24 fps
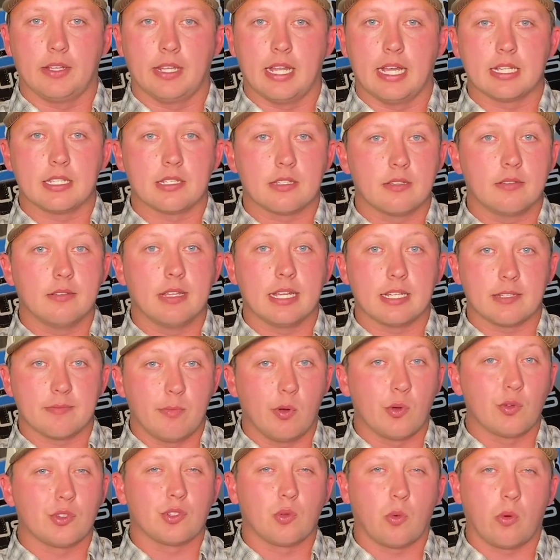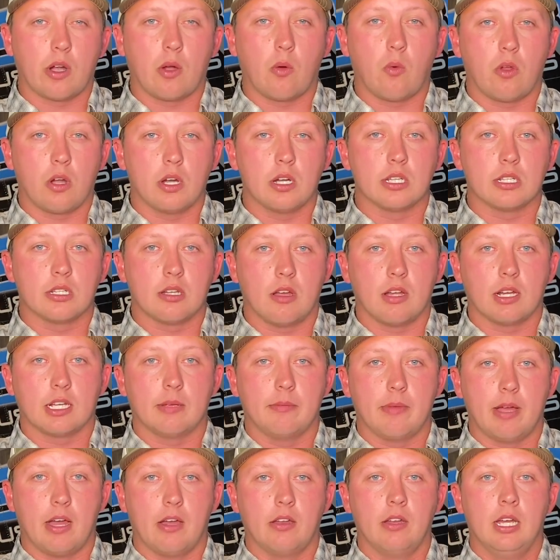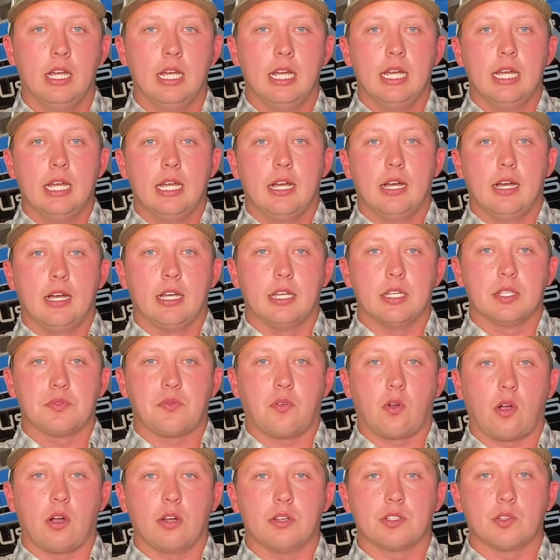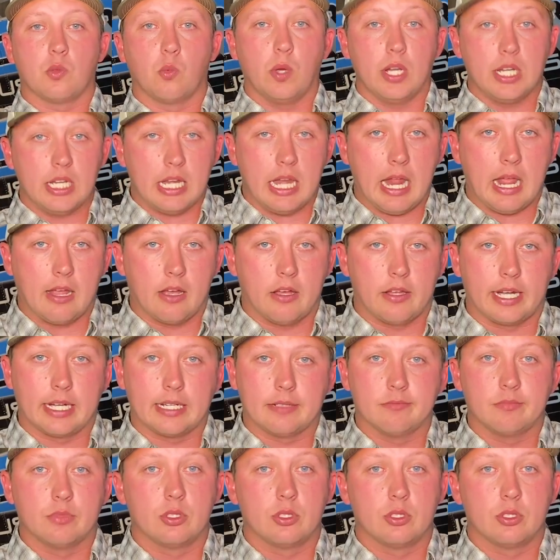And that's most of what I wanted to talk about as far as the windy day hunting.